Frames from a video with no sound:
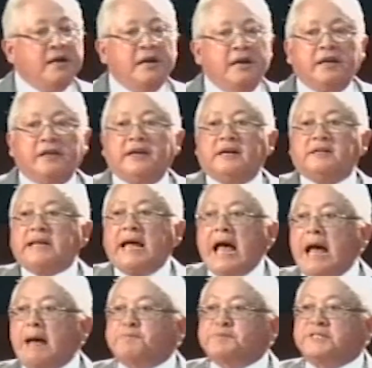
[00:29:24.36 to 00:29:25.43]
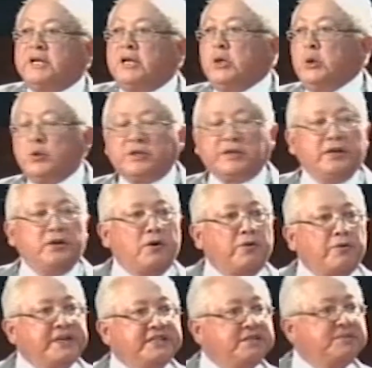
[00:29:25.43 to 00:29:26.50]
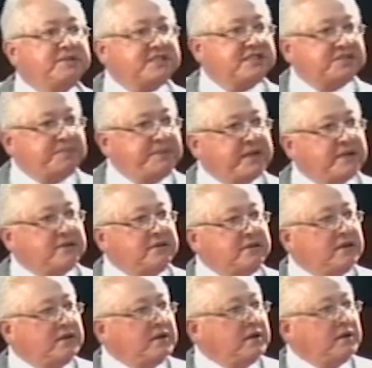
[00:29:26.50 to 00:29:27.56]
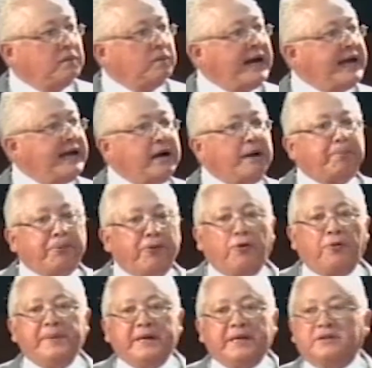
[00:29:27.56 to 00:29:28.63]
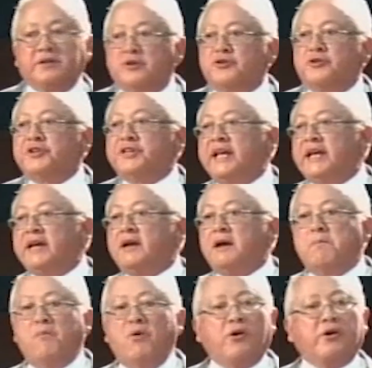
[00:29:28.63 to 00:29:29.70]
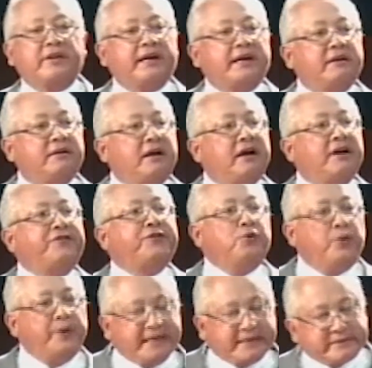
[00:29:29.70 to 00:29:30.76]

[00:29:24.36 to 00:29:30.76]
There's absolutely no reason, Mr. Speaker, why a probate should take more than a few weeks.